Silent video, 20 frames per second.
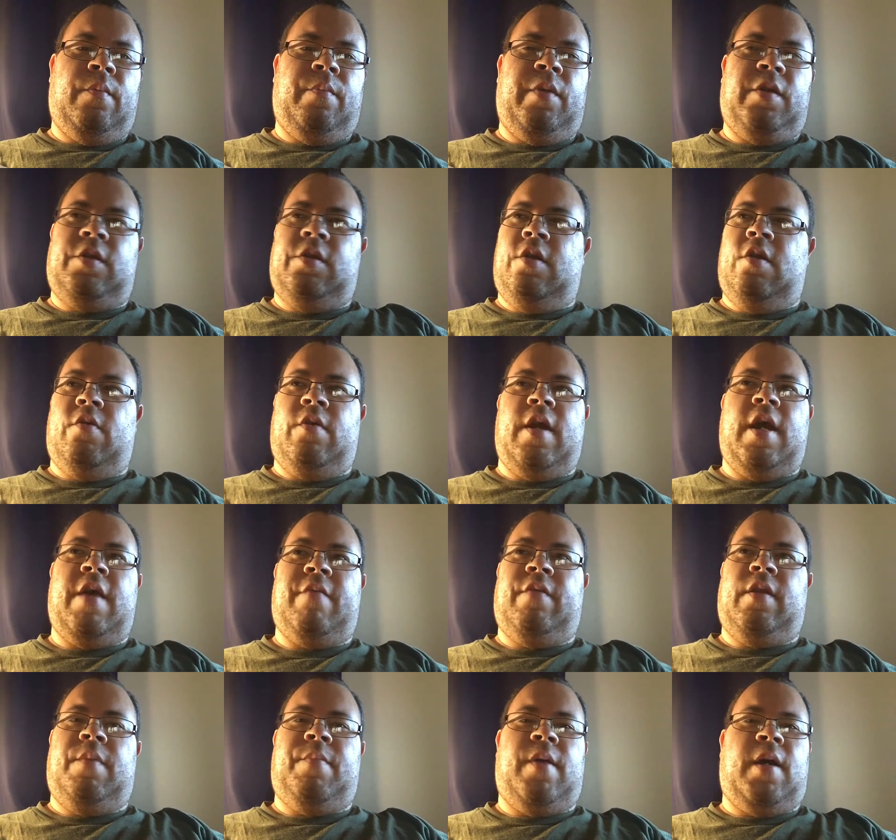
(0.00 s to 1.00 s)
But you don't
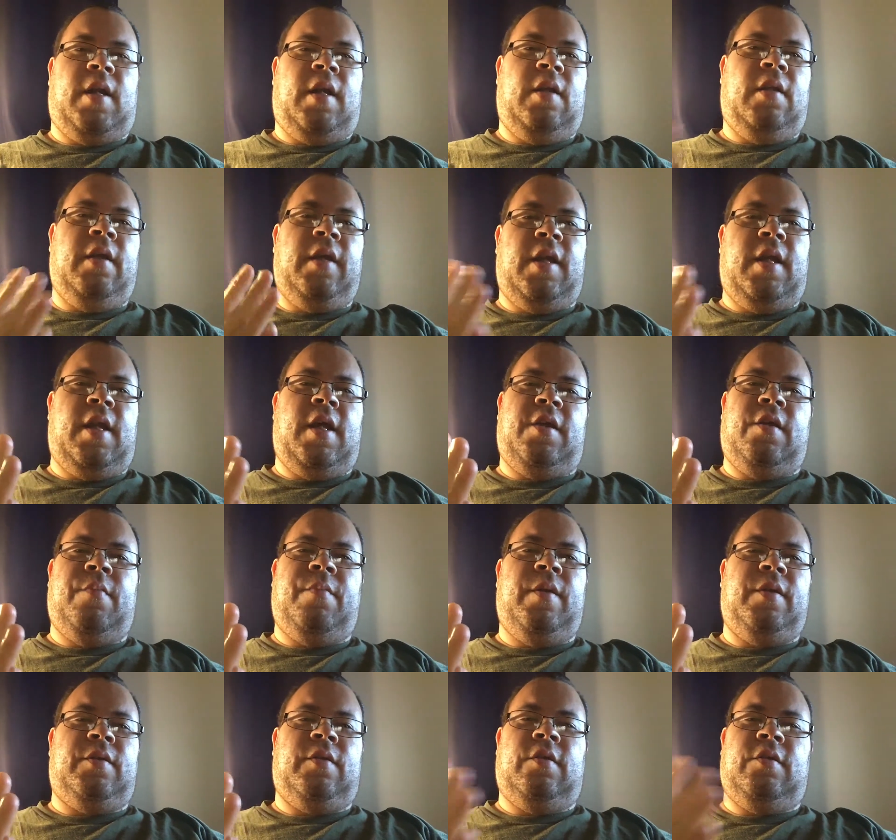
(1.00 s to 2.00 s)
have anybody looking at your
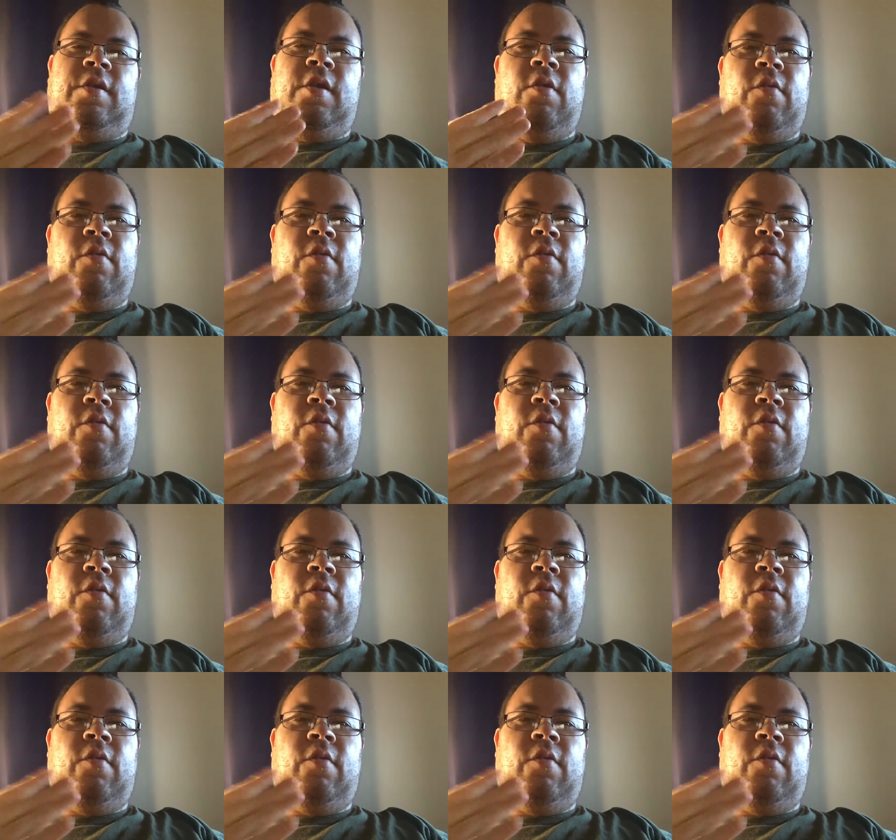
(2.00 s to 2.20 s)
business.